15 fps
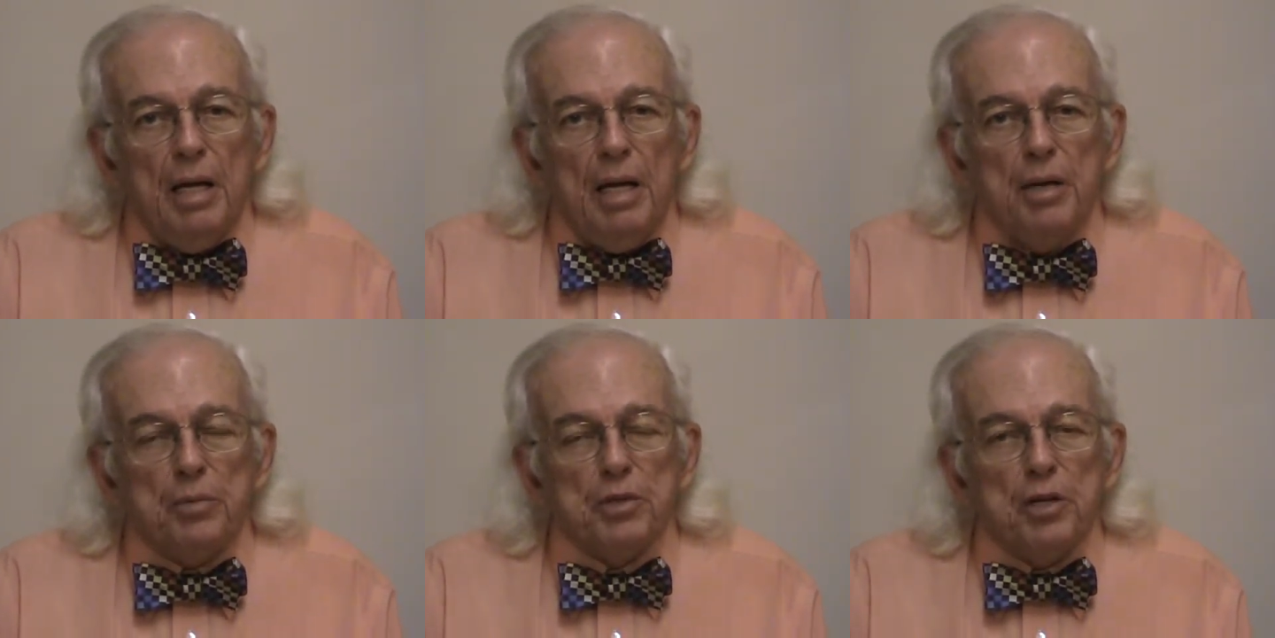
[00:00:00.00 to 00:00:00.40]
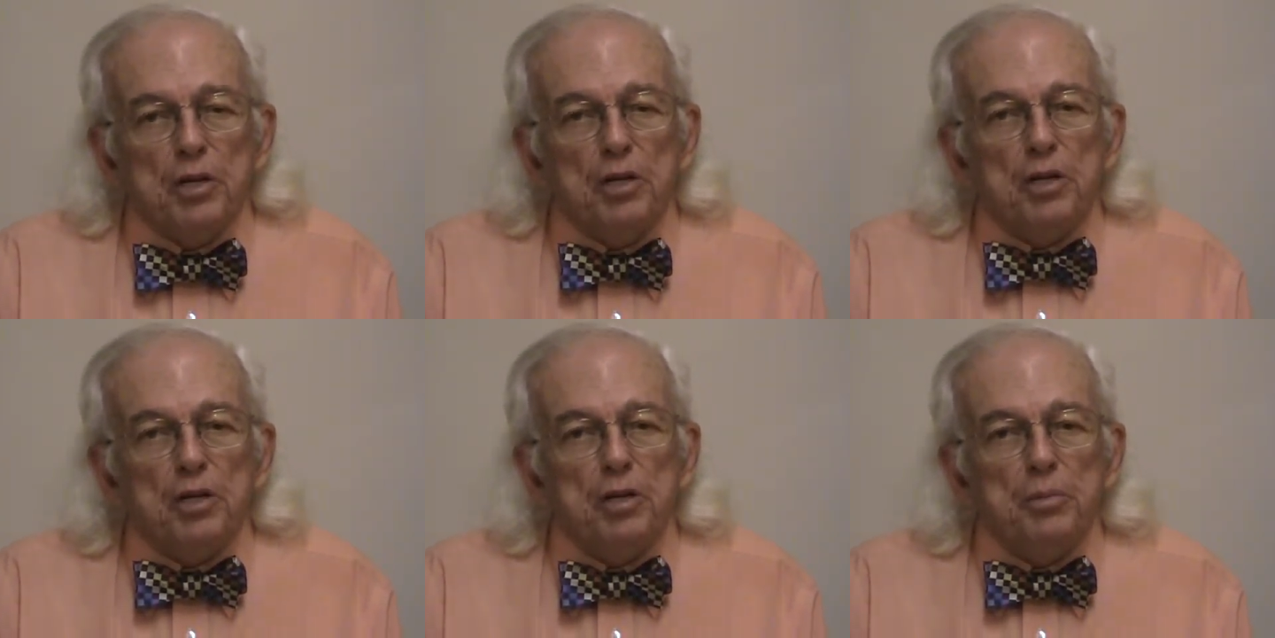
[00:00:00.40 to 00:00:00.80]
It was a
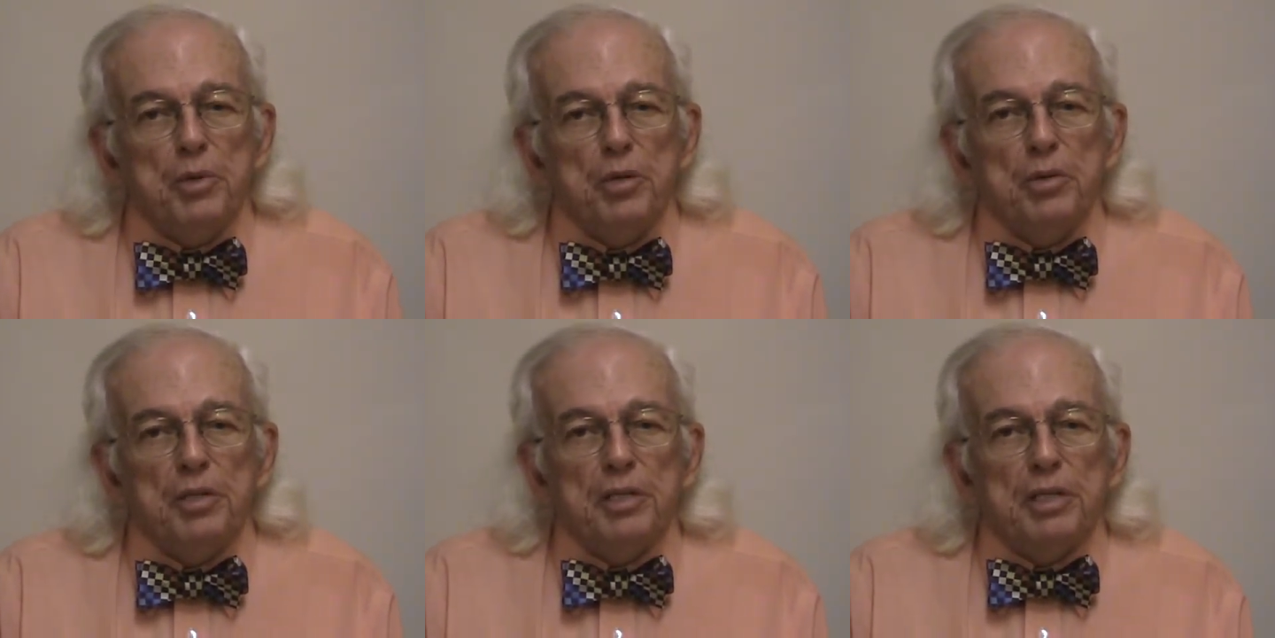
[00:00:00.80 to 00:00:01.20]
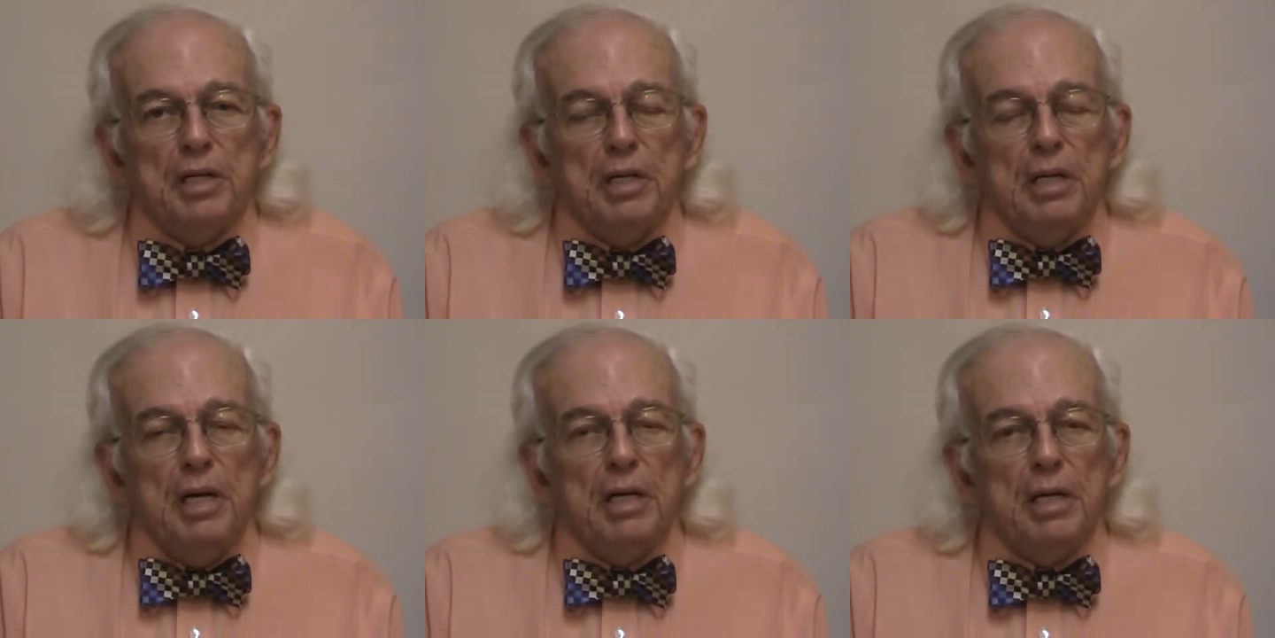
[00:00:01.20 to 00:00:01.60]
little
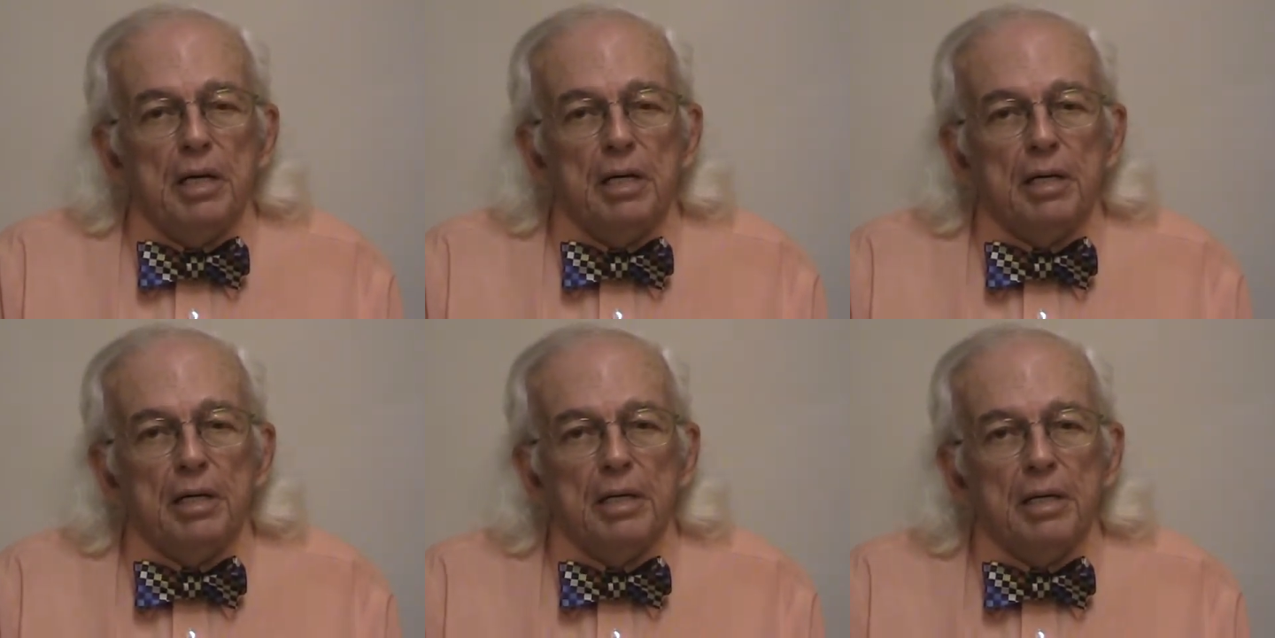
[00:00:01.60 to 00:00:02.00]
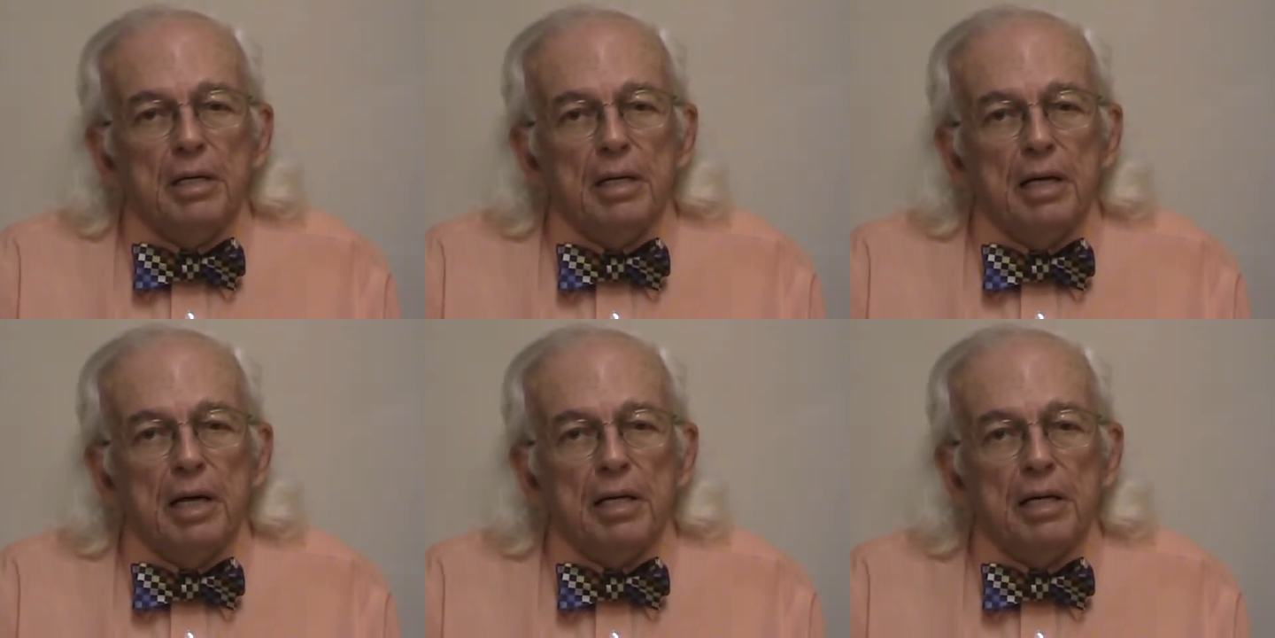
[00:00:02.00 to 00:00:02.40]
community
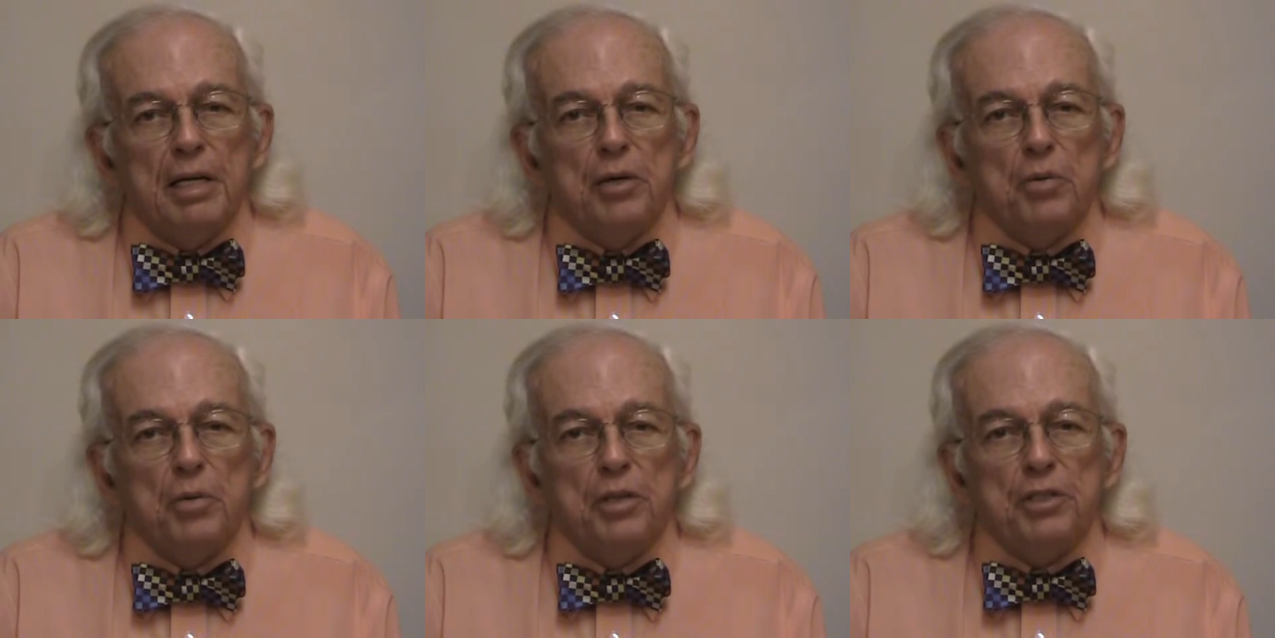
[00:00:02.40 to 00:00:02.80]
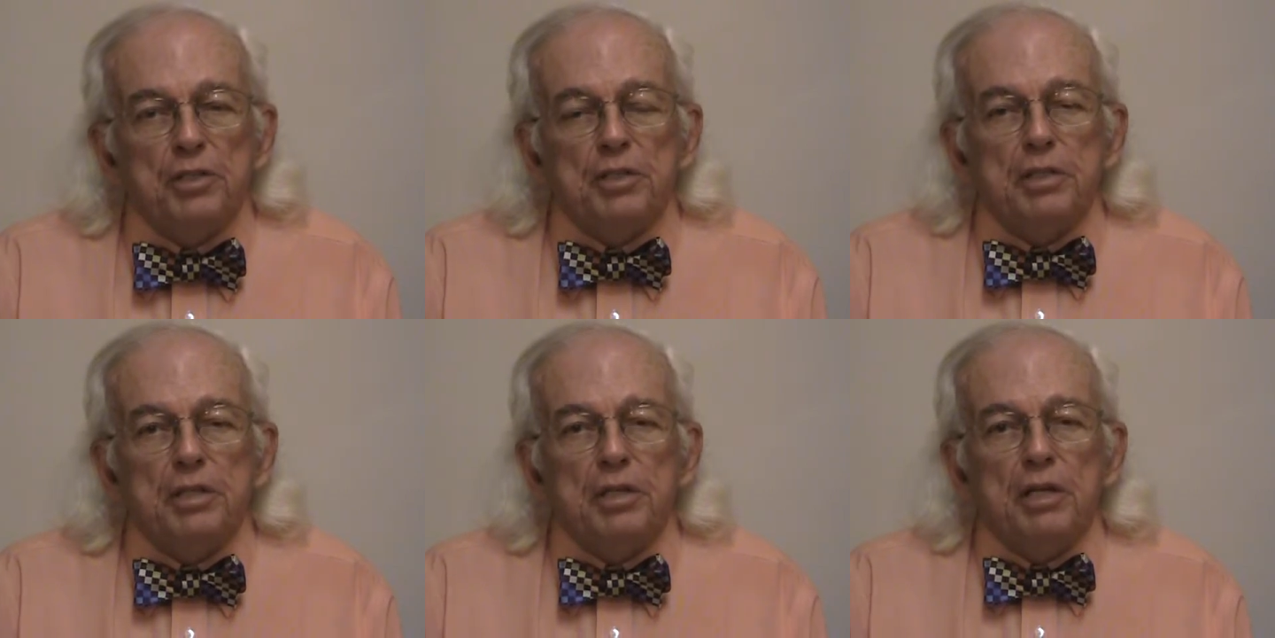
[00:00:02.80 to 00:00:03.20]
in which
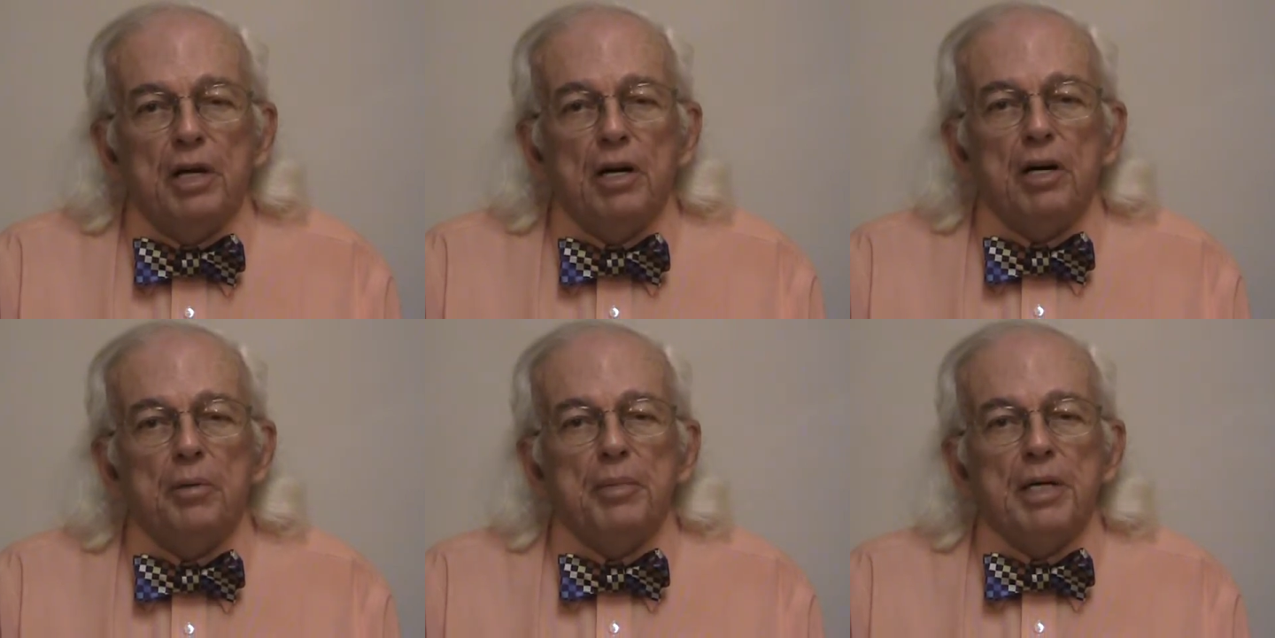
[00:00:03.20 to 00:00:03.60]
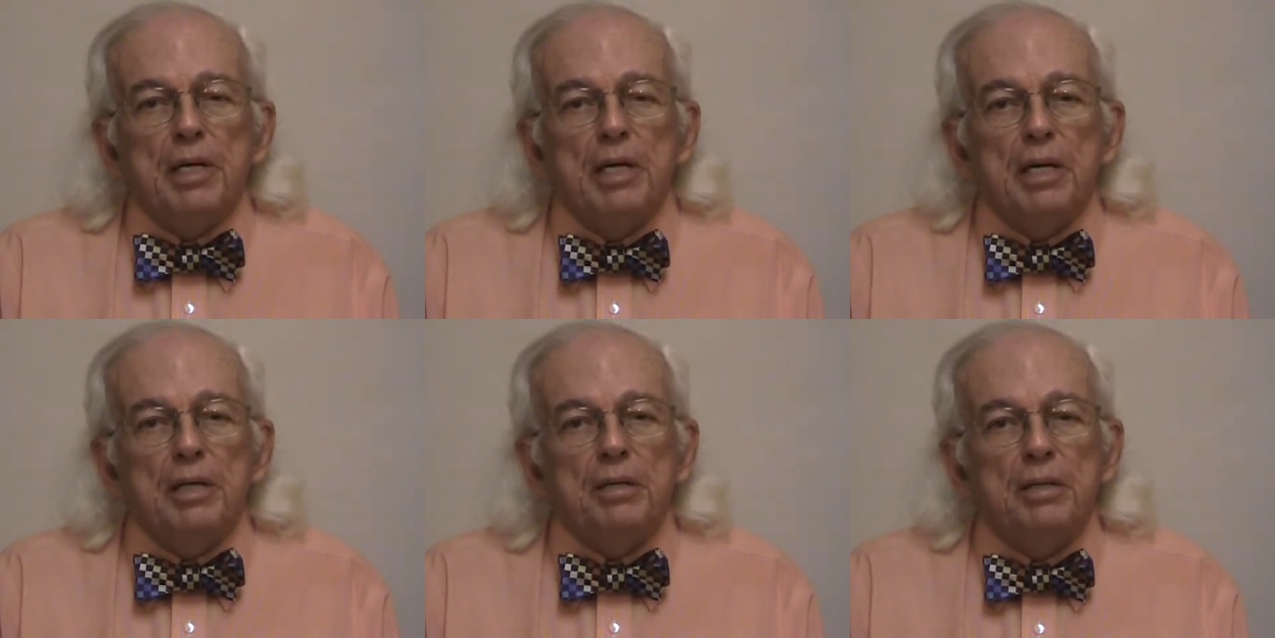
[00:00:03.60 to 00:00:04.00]
the Army
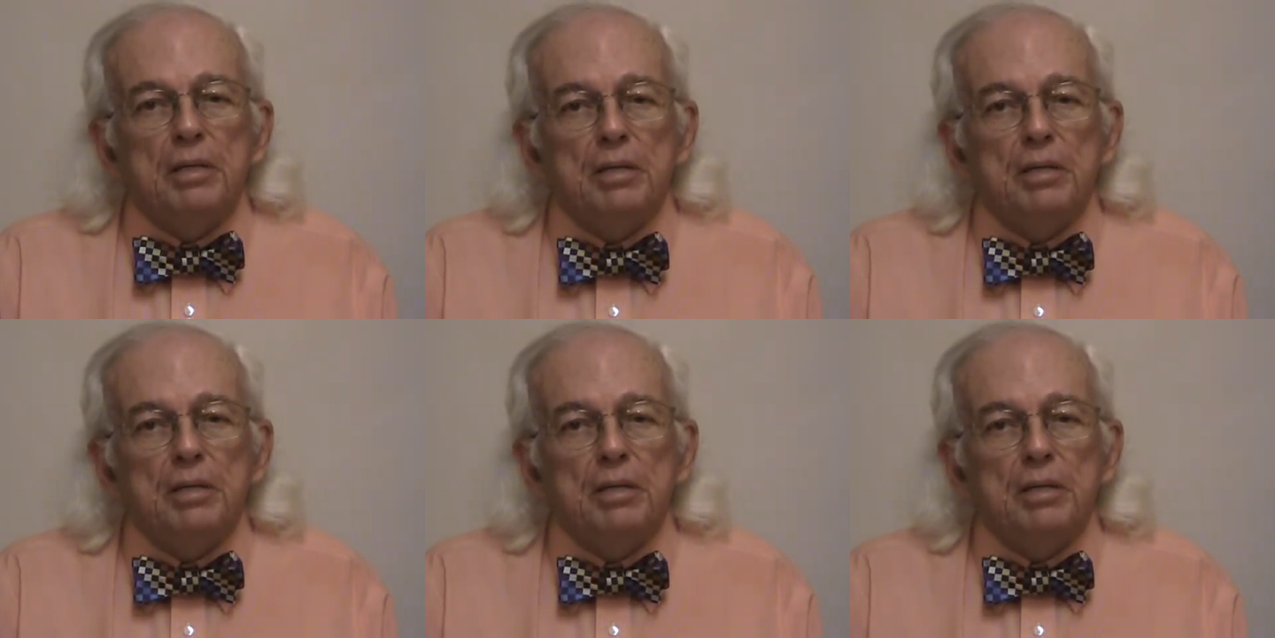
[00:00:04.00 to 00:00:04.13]
had